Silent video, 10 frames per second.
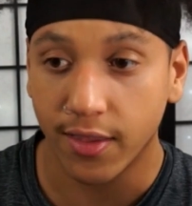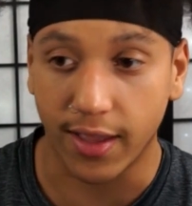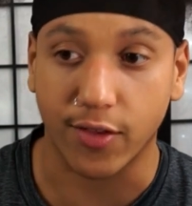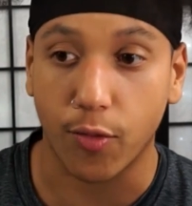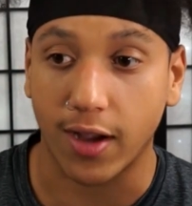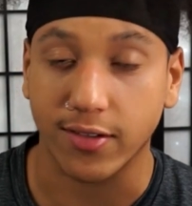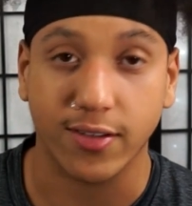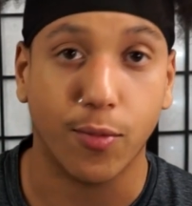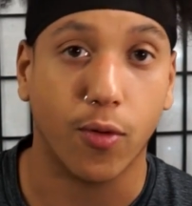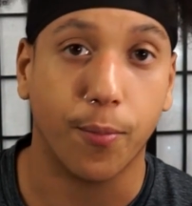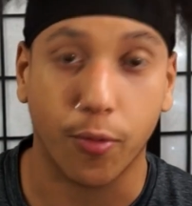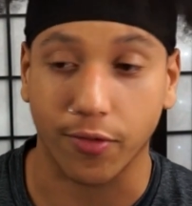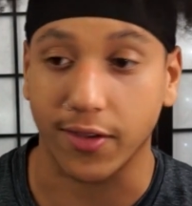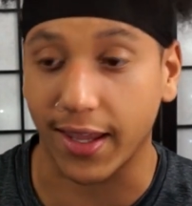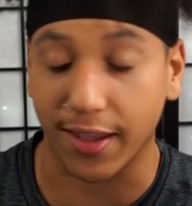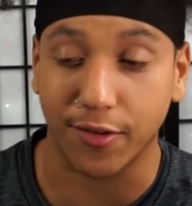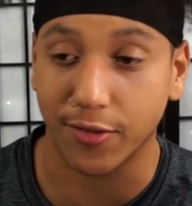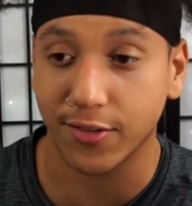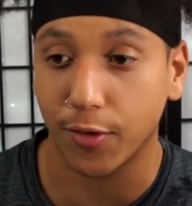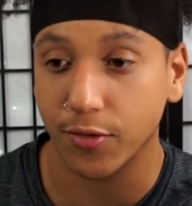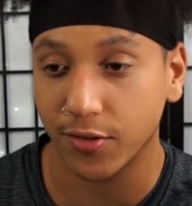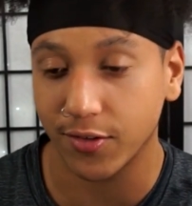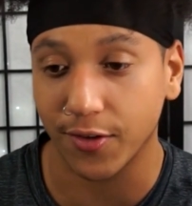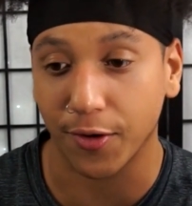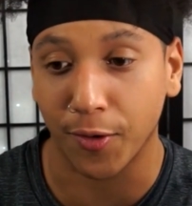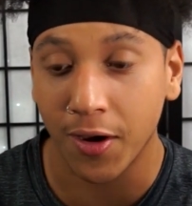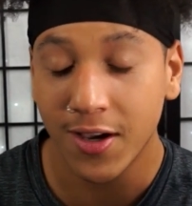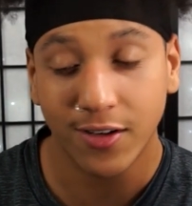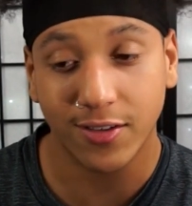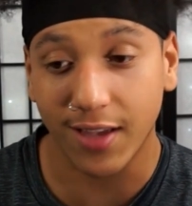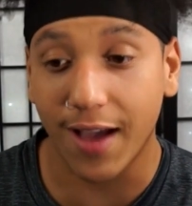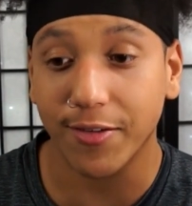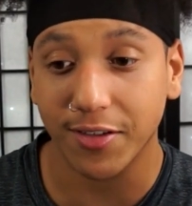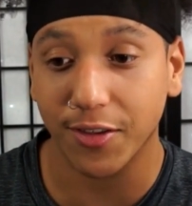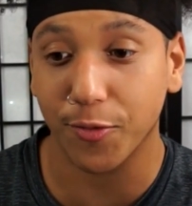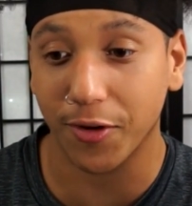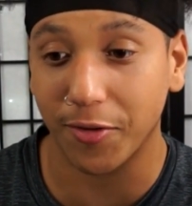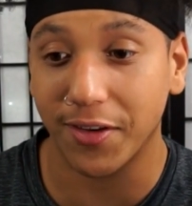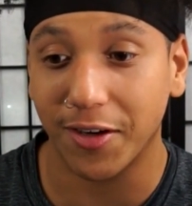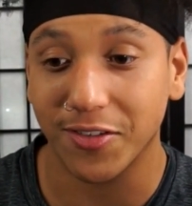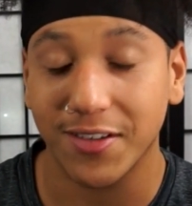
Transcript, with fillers: That's why she's more important than eight hundred soldiers, so she's obviously the real deal.